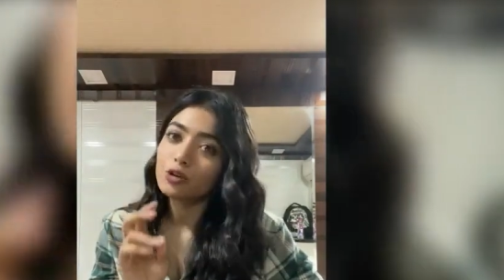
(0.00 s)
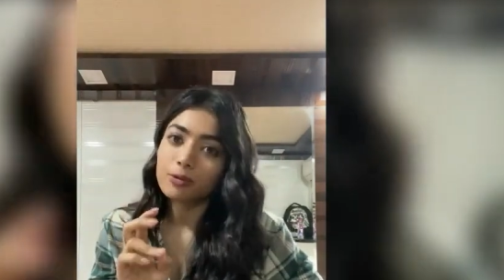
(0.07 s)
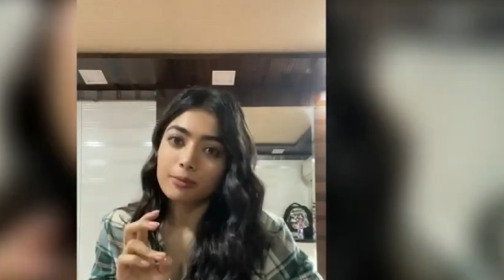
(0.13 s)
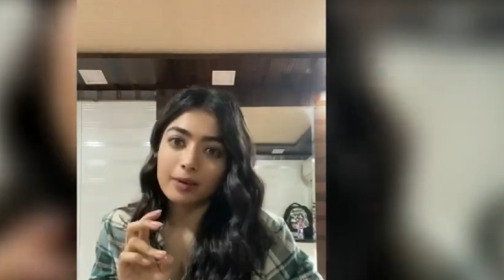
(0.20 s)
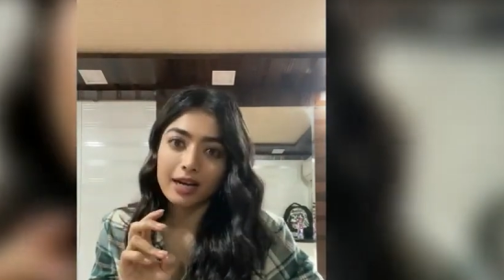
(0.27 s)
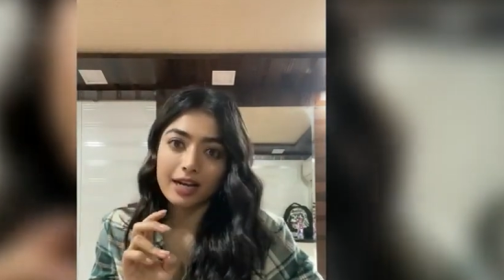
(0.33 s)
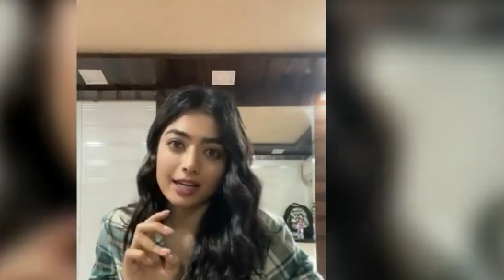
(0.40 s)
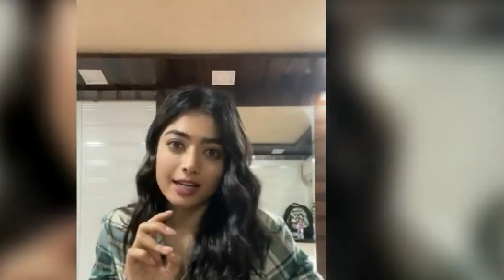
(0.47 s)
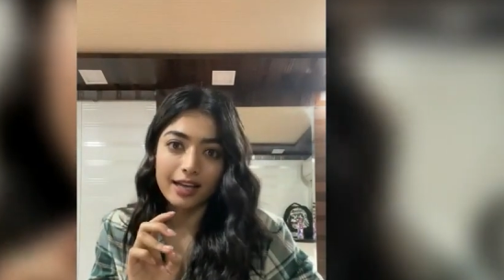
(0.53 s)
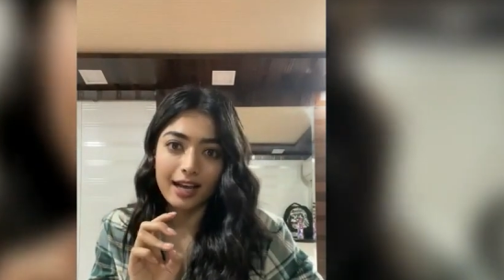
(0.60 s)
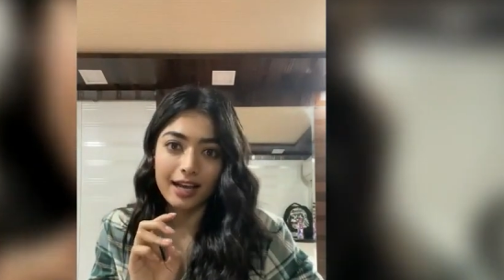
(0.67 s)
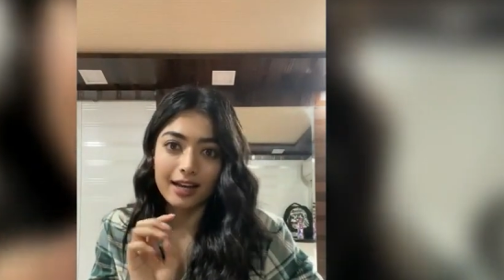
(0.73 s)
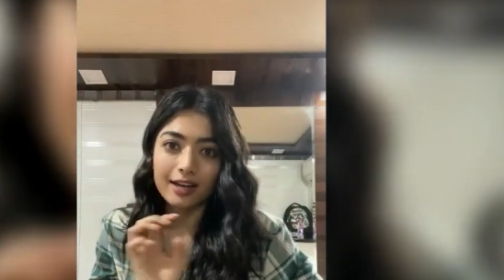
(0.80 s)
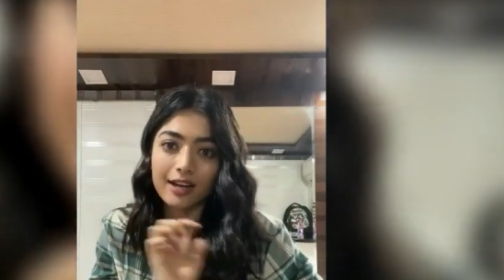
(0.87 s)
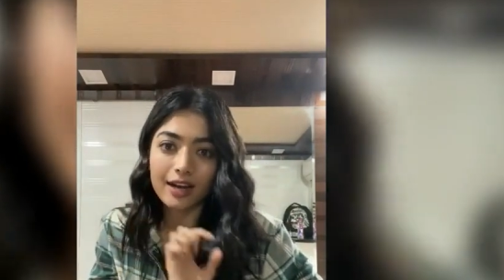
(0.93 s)
Goodbye,
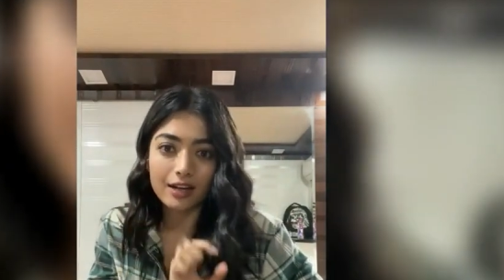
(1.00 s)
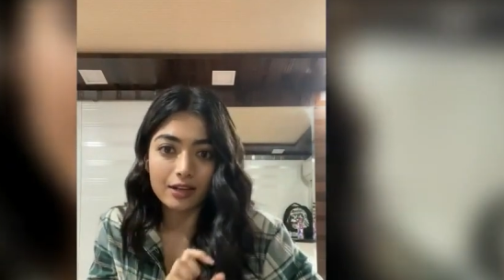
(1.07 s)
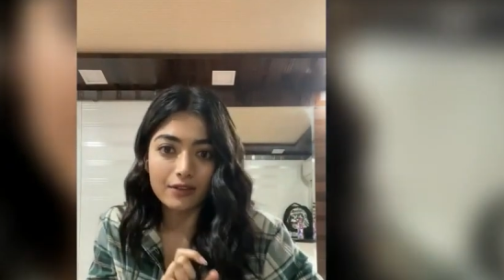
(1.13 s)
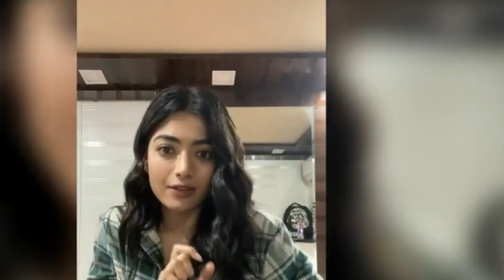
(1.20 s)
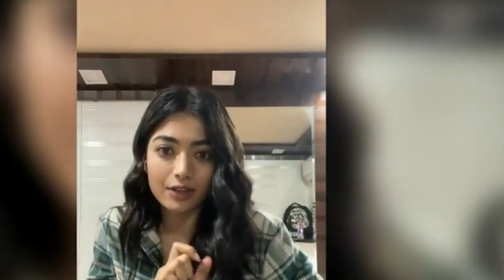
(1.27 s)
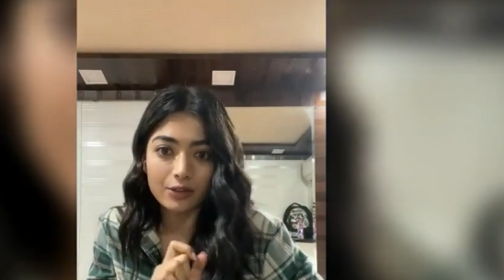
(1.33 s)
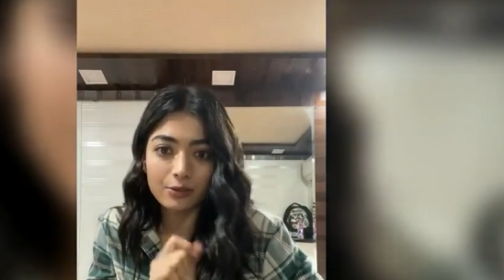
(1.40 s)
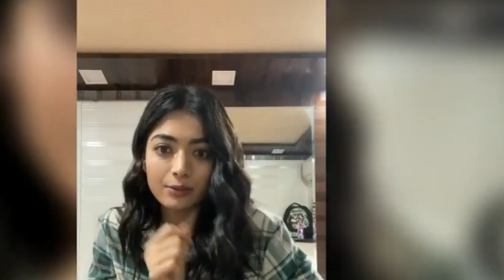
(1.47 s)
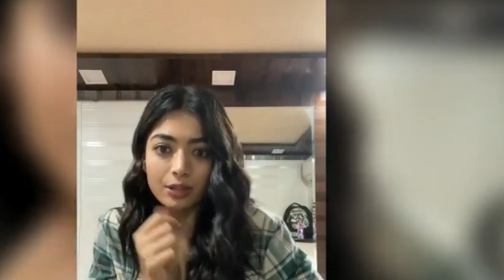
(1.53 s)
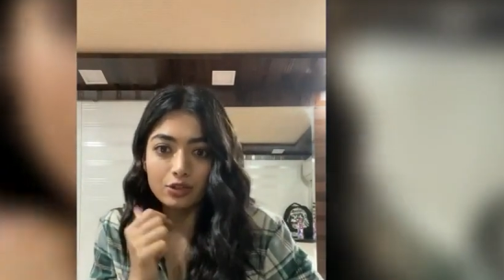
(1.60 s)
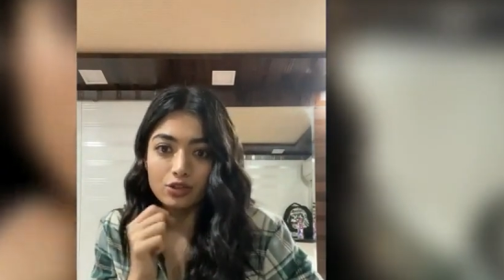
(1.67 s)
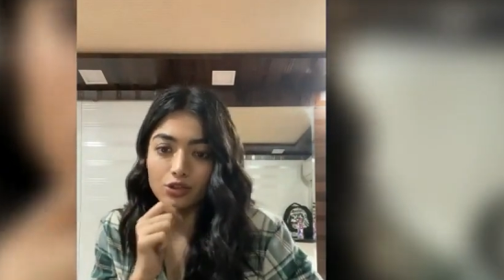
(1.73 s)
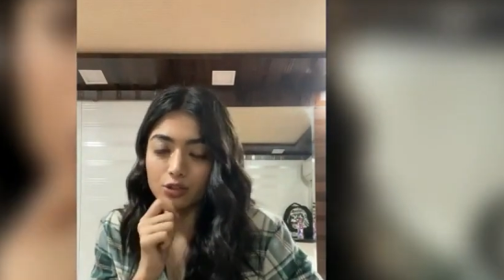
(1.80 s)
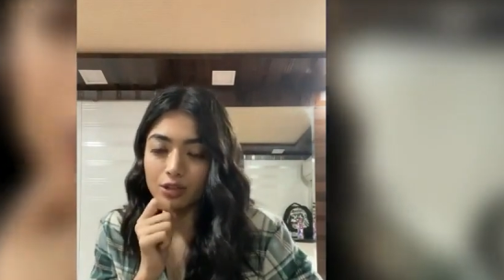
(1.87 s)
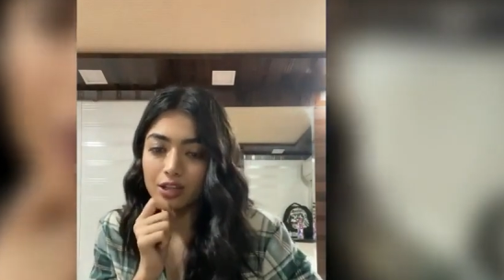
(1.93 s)
and Adavallu
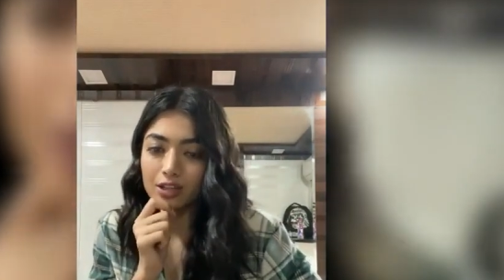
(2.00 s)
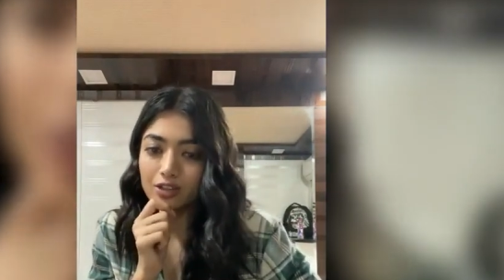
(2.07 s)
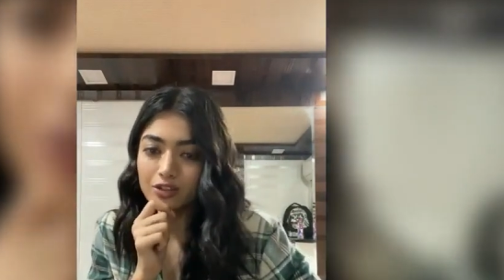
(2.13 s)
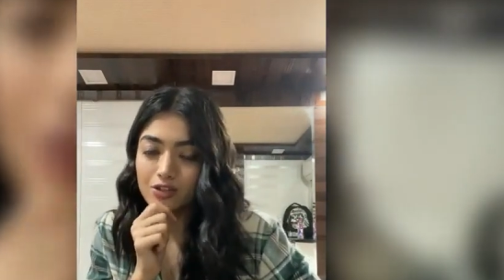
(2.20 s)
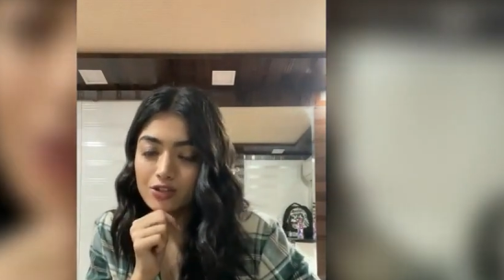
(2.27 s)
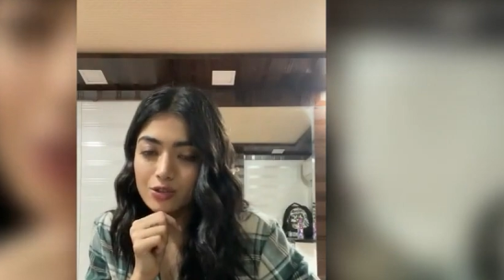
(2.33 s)
Miku Johalu.